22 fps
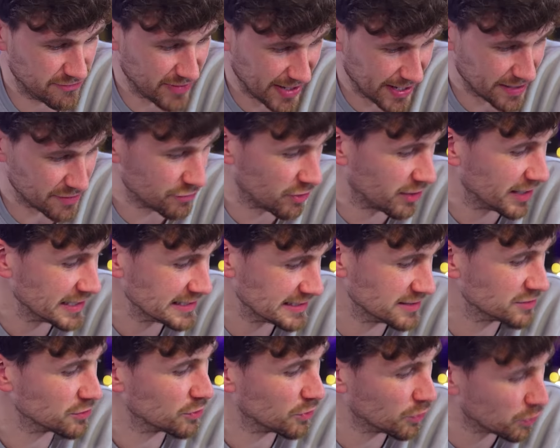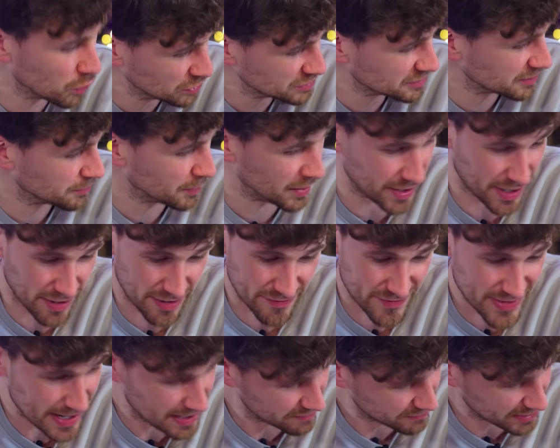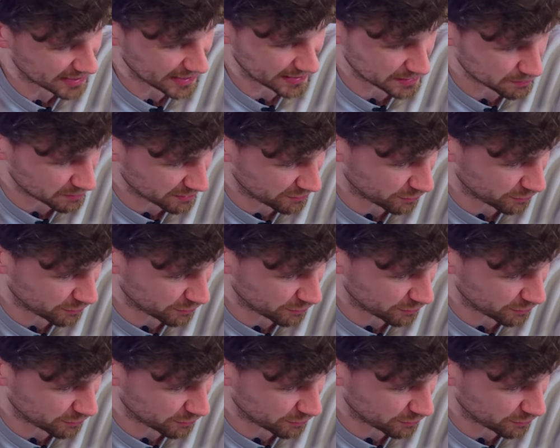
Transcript: Flattened rice is awesome and I've never had it